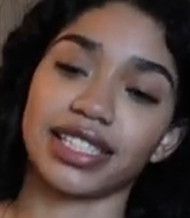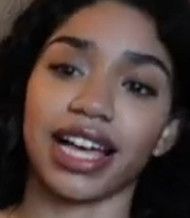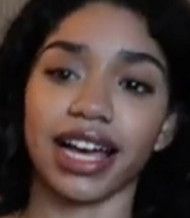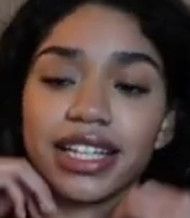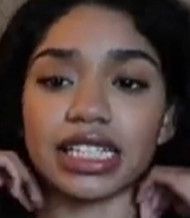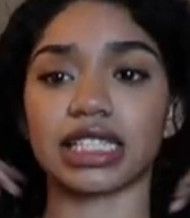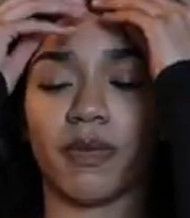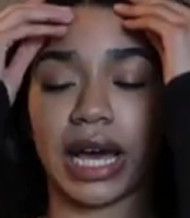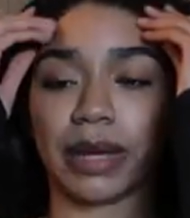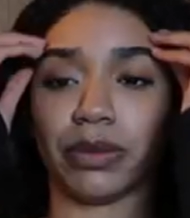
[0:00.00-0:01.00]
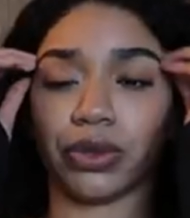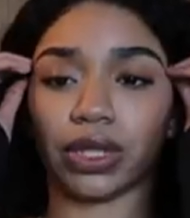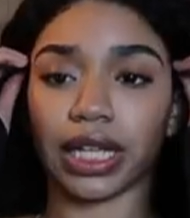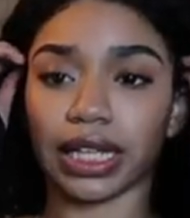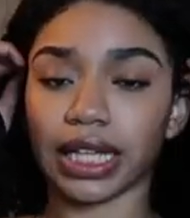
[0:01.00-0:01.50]
That is my
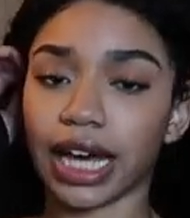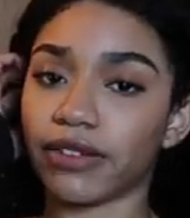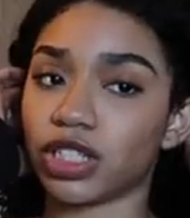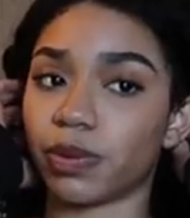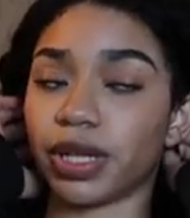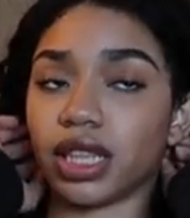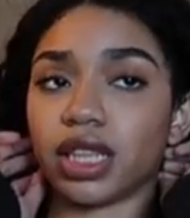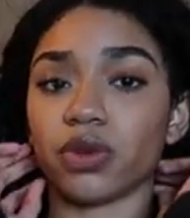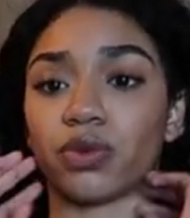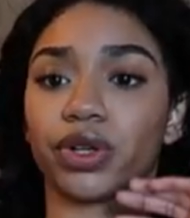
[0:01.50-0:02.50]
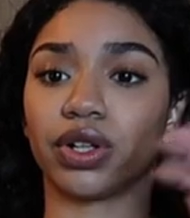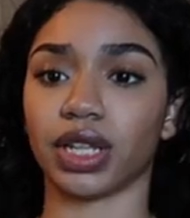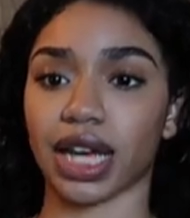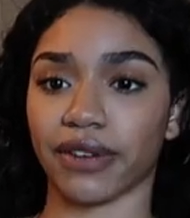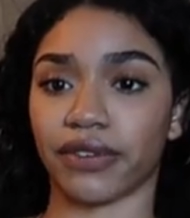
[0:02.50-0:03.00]
mood lately. I've just been the real
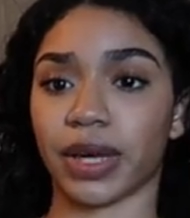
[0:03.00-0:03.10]
life